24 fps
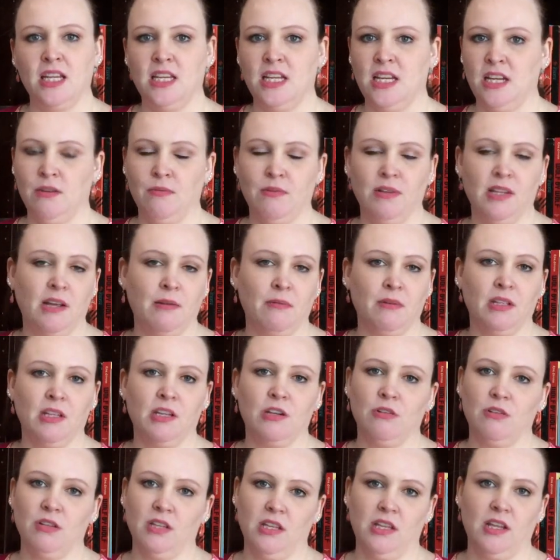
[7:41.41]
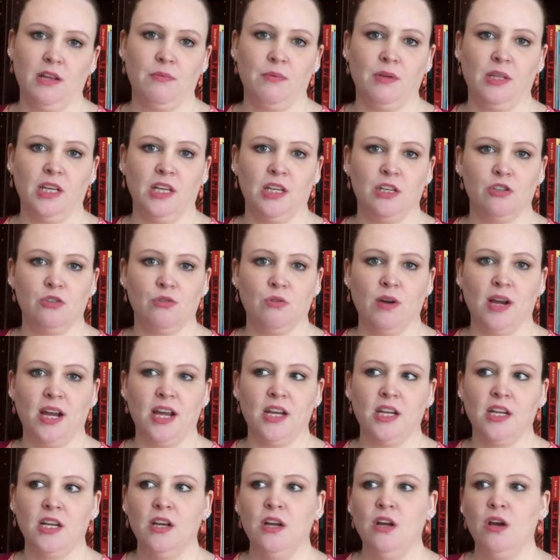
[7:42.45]
did when they were little that they really
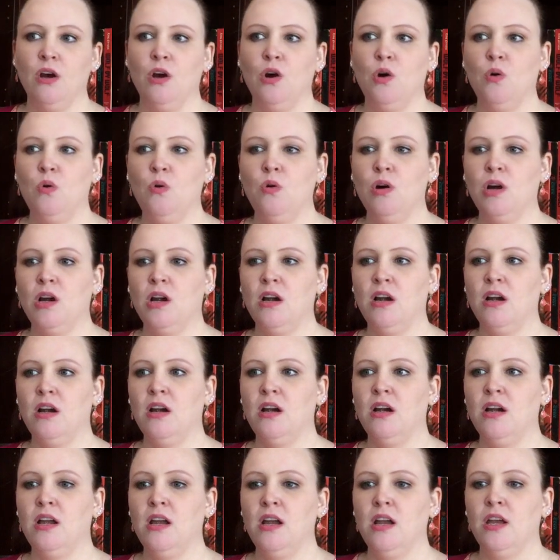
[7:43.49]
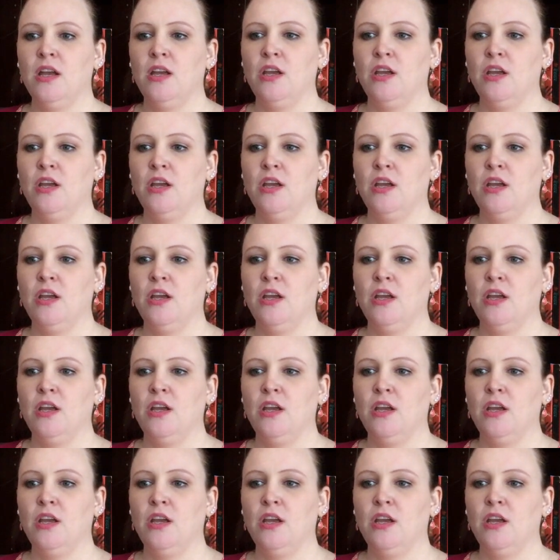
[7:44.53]
enjoyed. Or,